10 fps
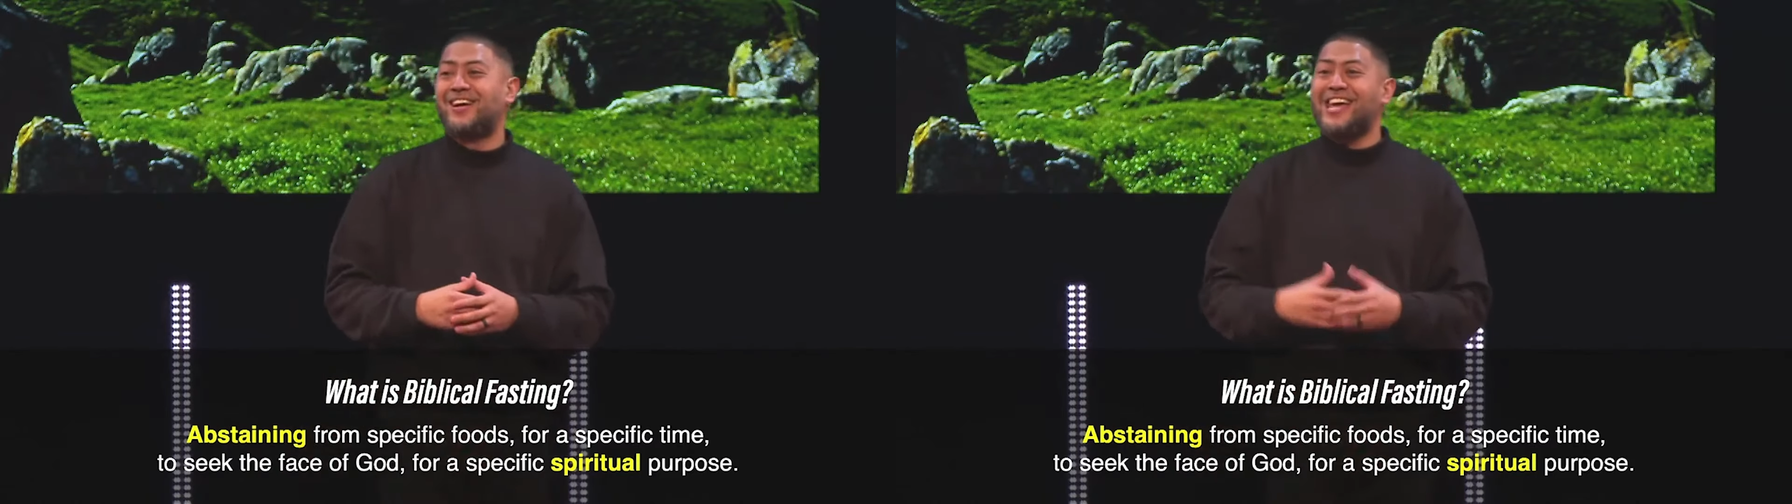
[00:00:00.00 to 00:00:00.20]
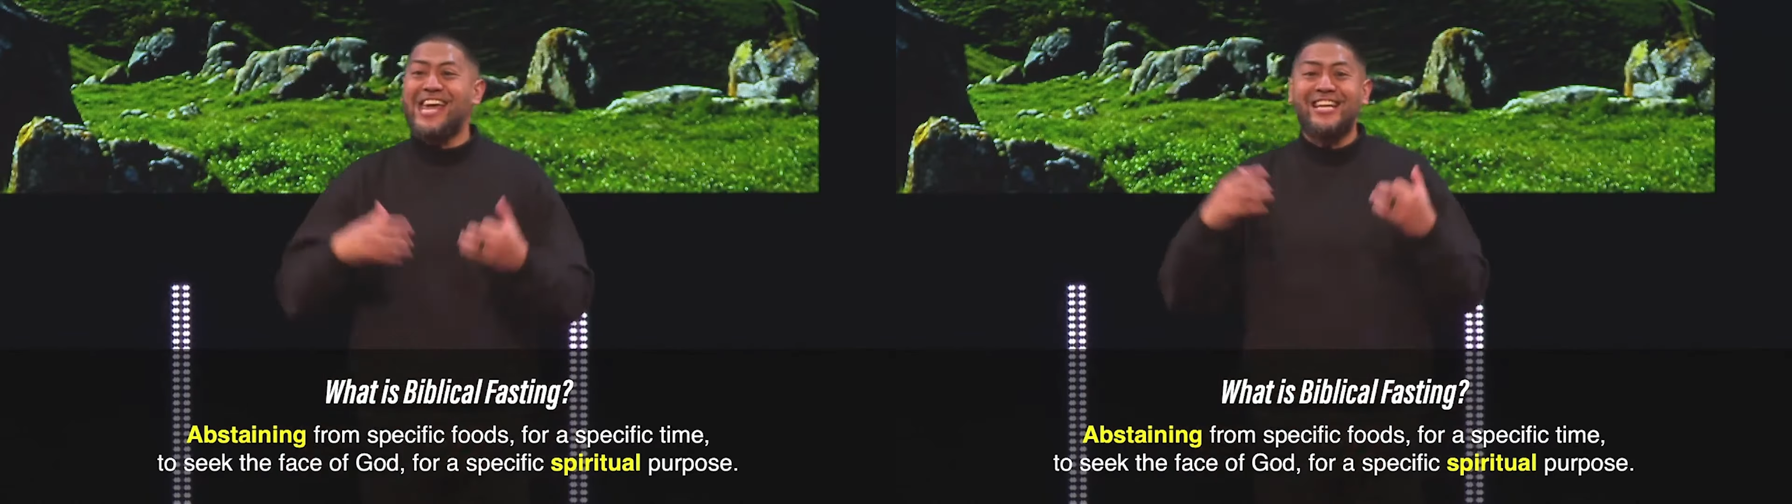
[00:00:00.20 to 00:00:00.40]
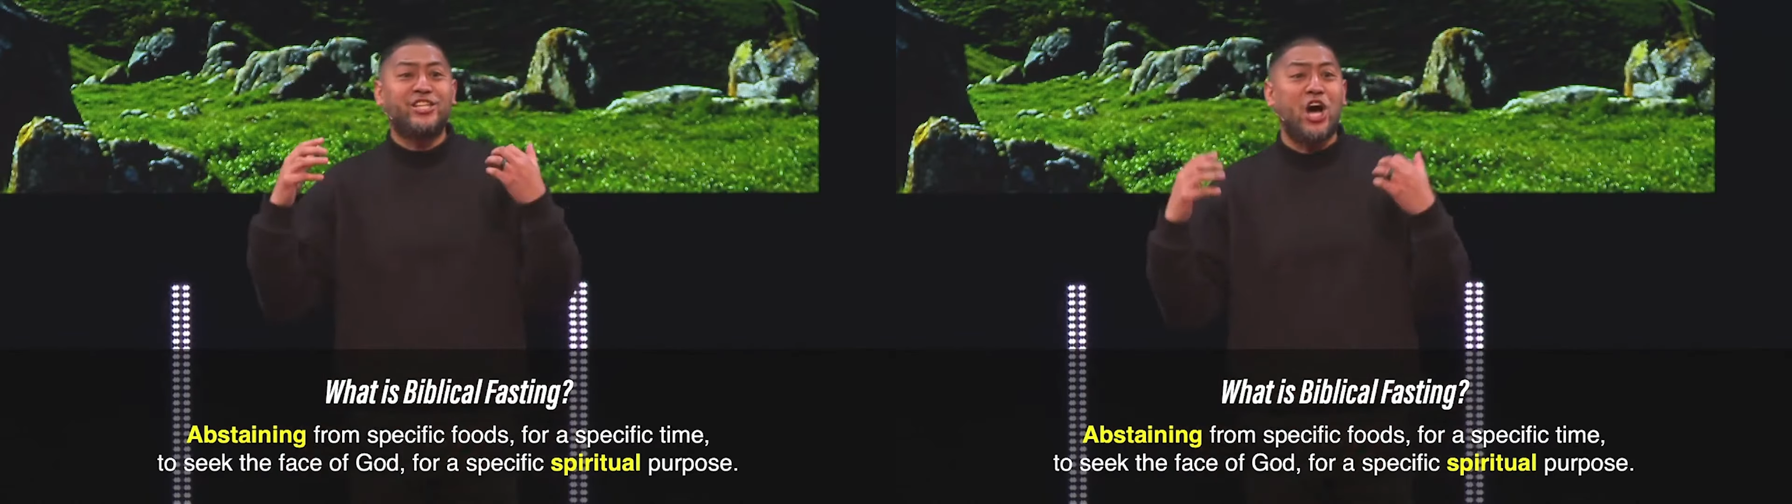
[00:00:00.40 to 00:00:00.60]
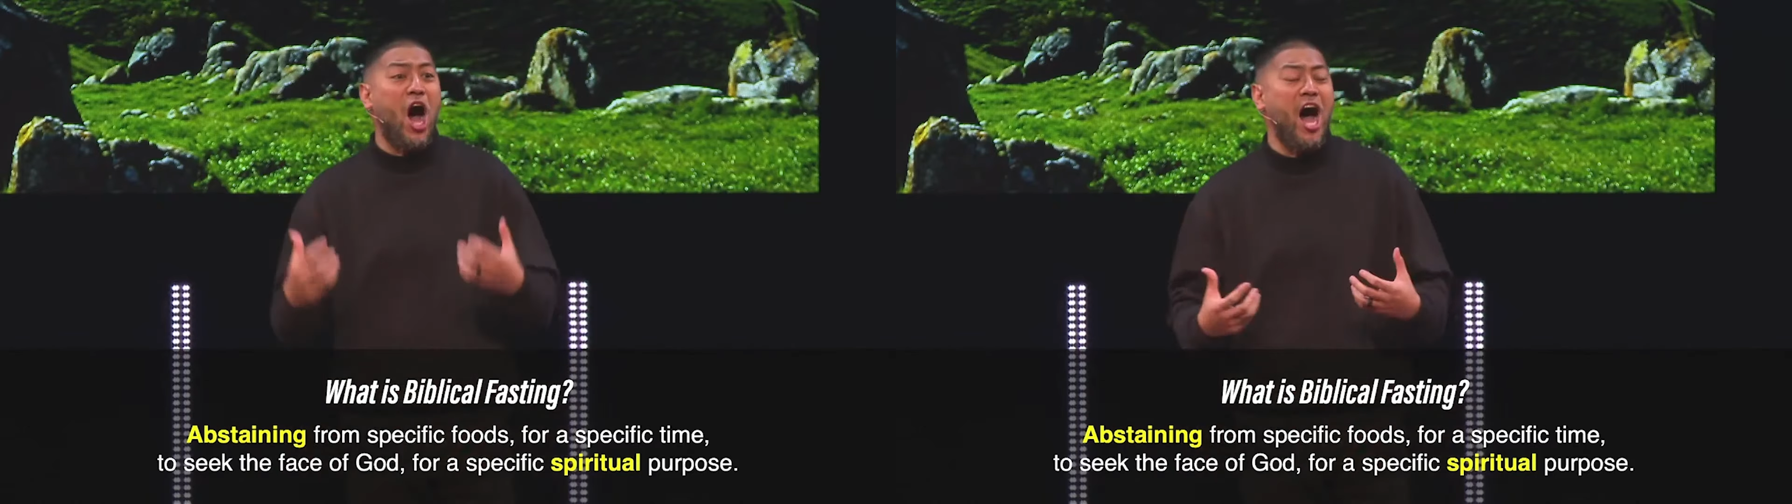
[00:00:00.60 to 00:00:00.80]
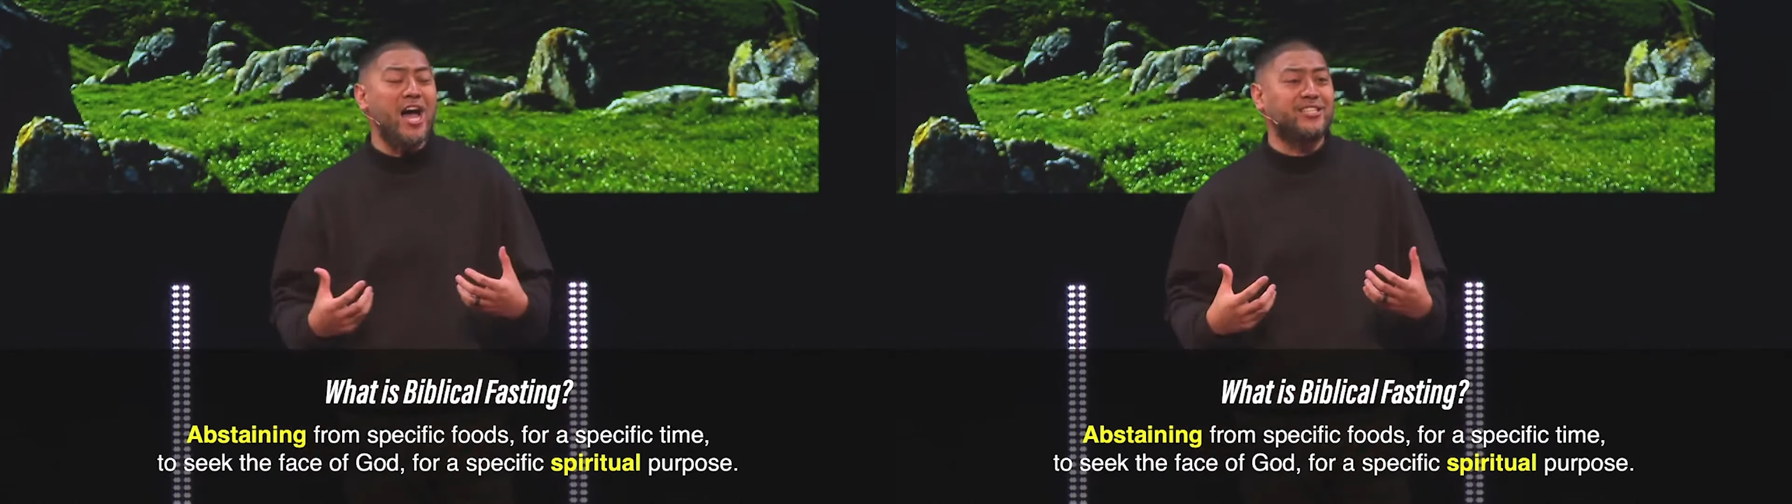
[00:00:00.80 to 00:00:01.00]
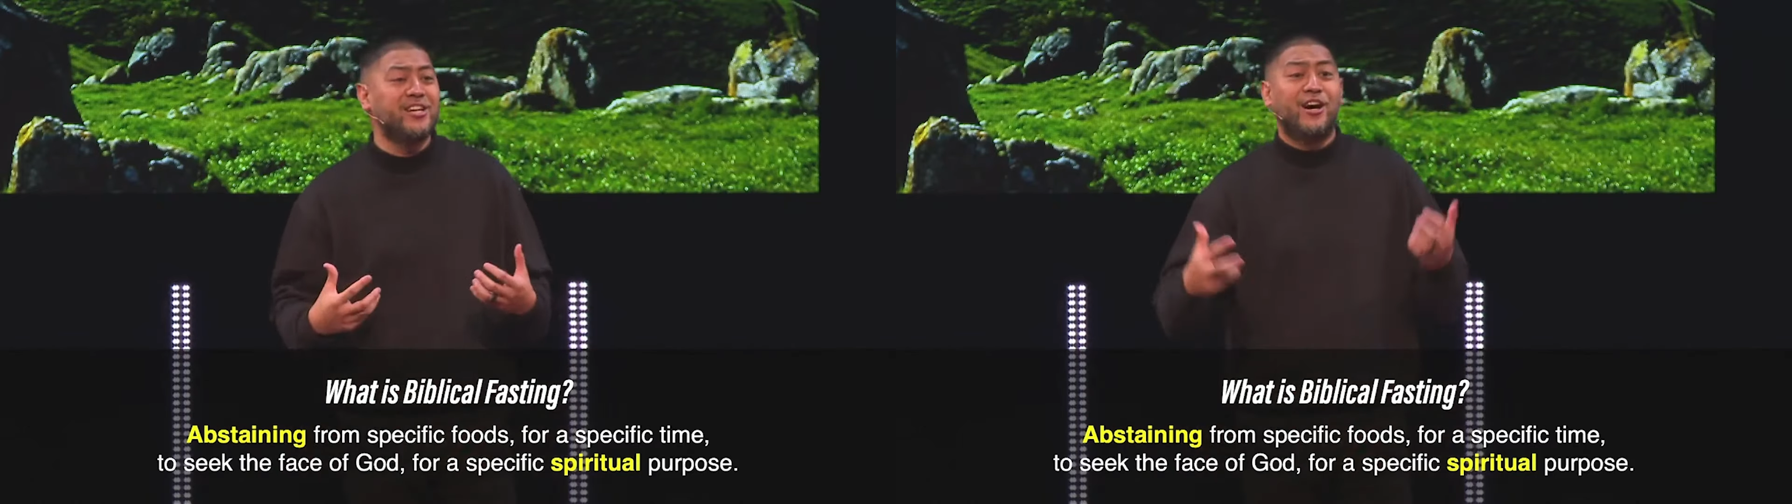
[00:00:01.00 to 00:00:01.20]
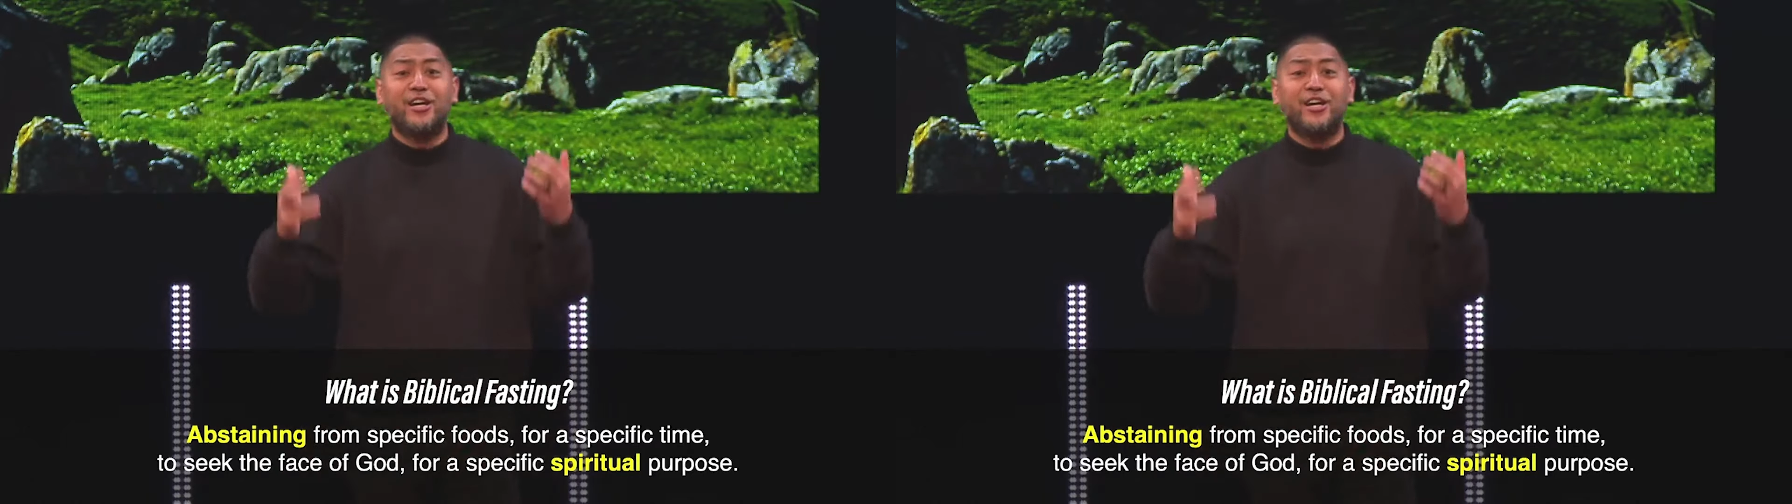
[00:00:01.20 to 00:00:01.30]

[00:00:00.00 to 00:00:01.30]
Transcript: he taught